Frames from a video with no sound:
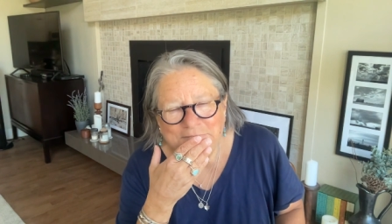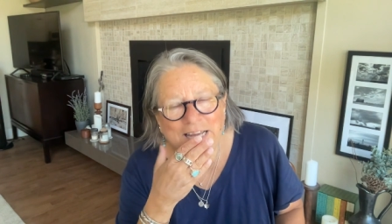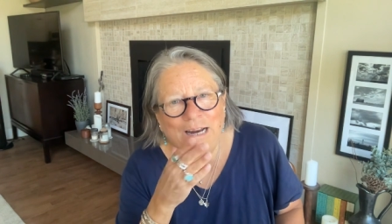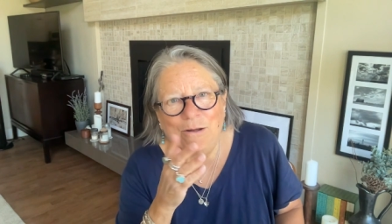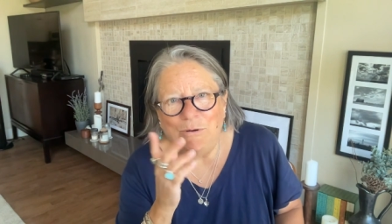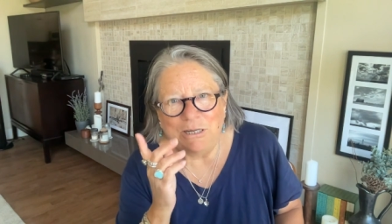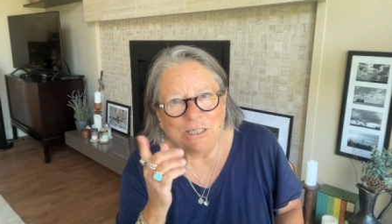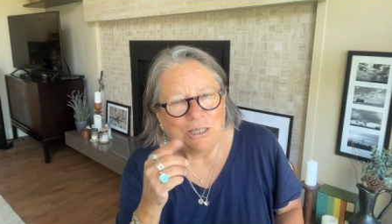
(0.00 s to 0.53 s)

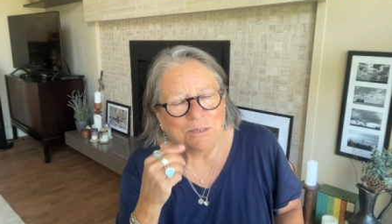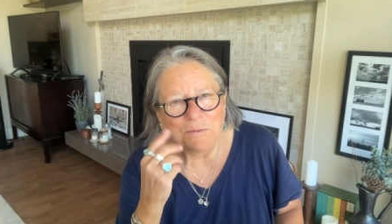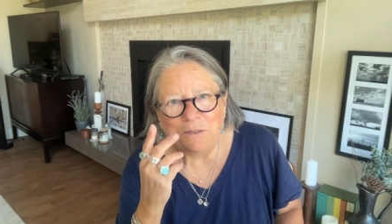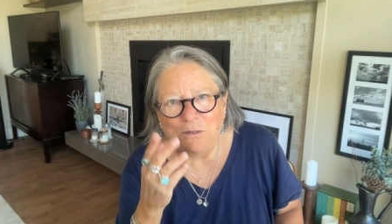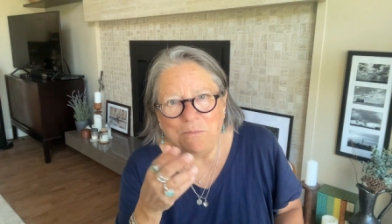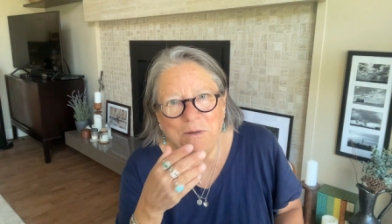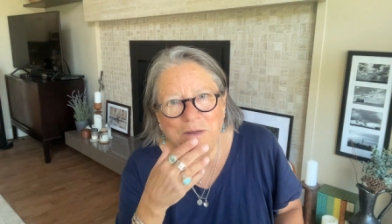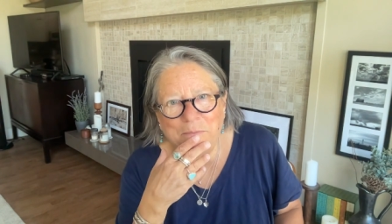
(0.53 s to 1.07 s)
Anyway, so it's been
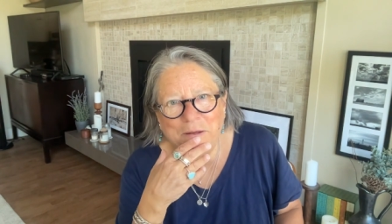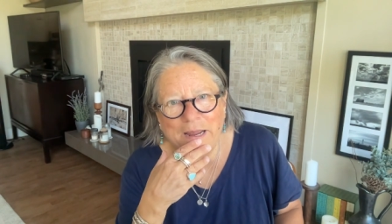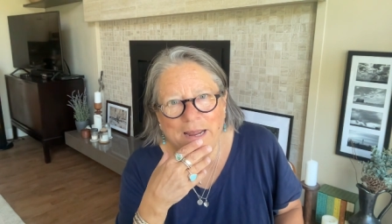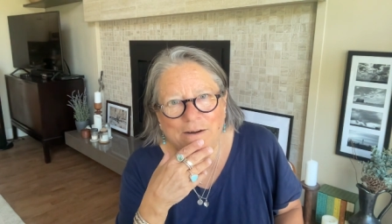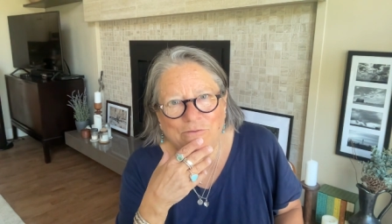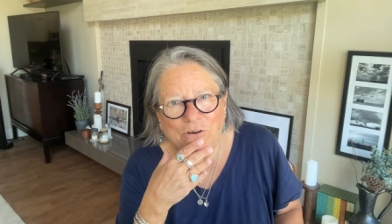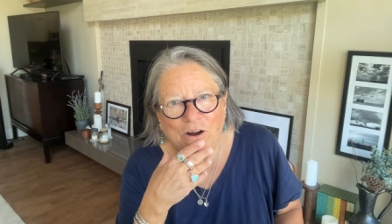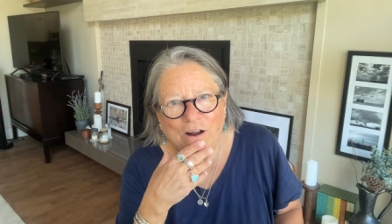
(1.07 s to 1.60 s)
looping in my
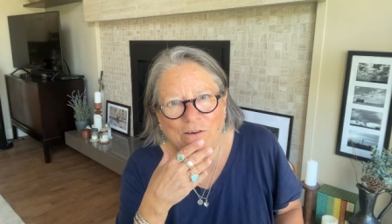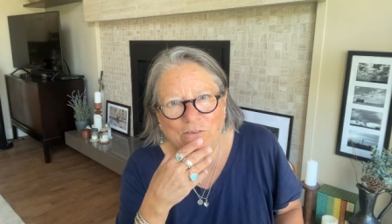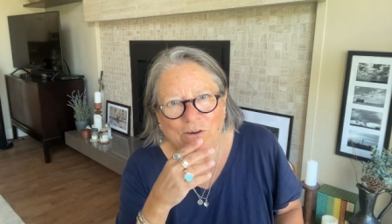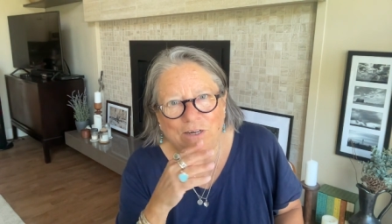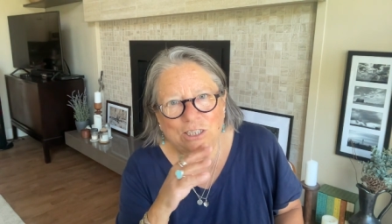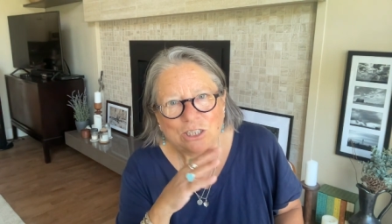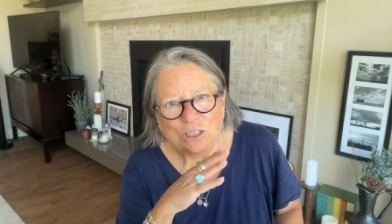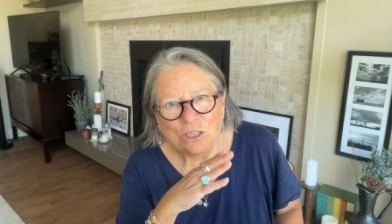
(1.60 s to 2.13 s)
head forever.
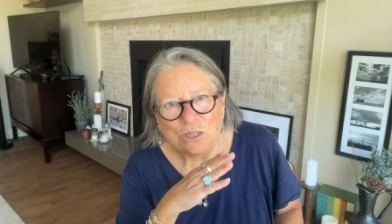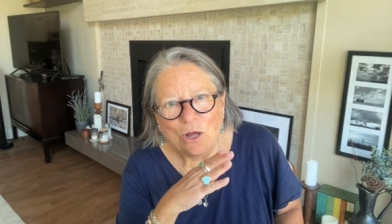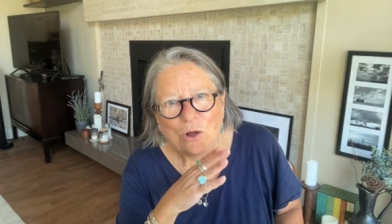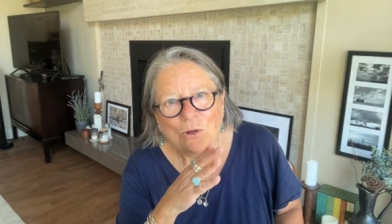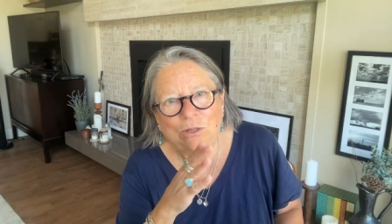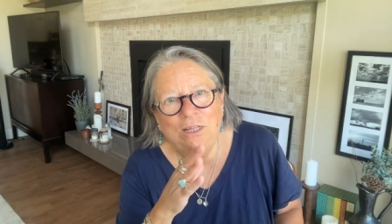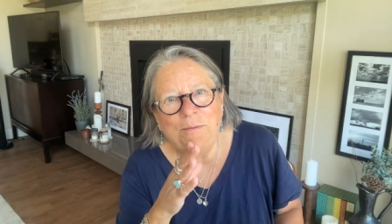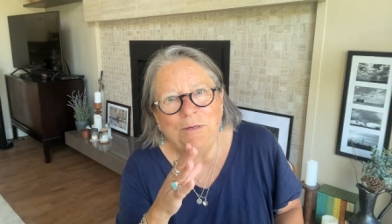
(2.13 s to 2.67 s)
And
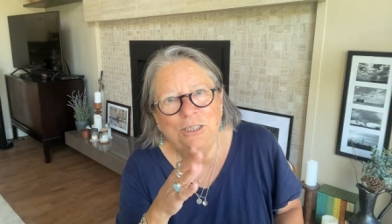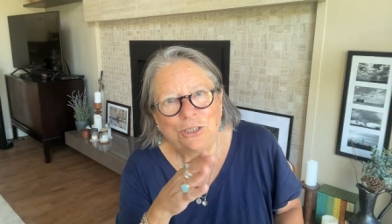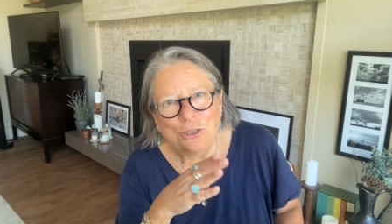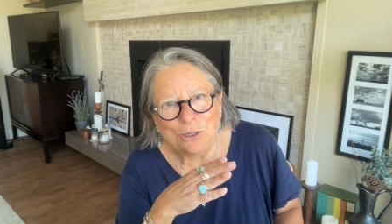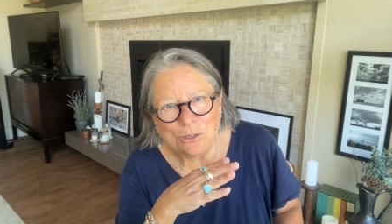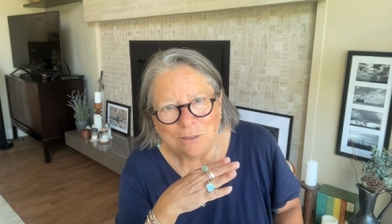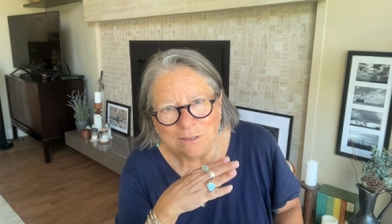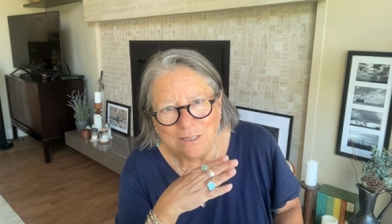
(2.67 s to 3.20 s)
slowly but
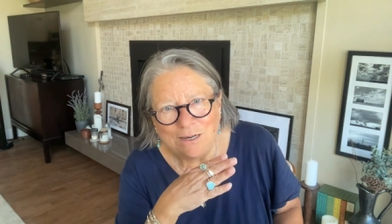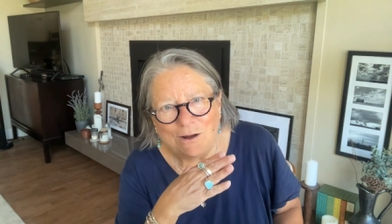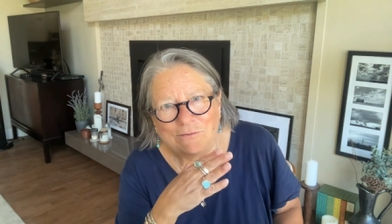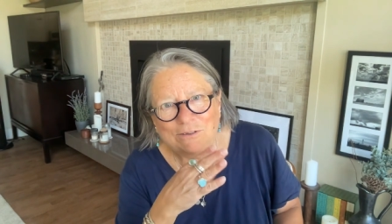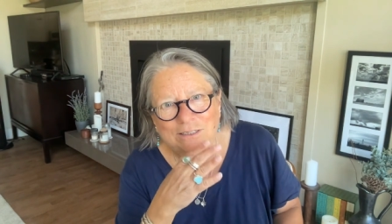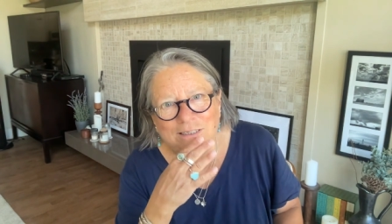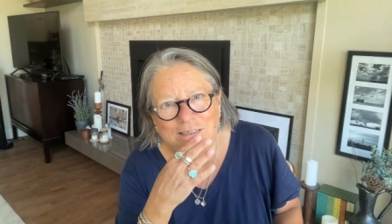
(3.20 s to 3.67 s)
surely over